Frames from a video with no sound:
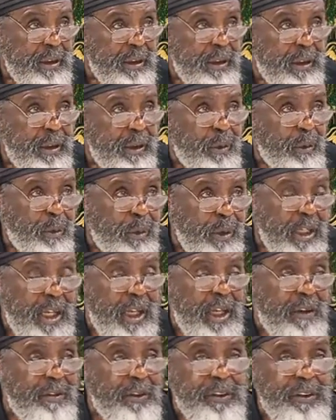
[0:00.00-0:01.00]
We
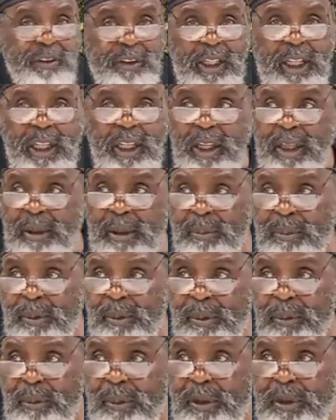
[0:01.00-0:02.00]
have Islam
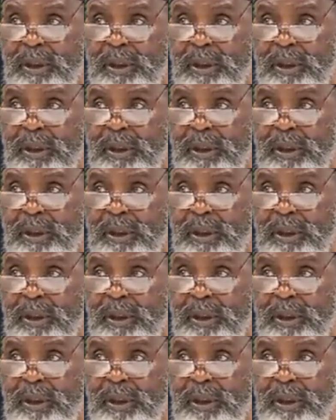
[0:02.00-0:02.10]
with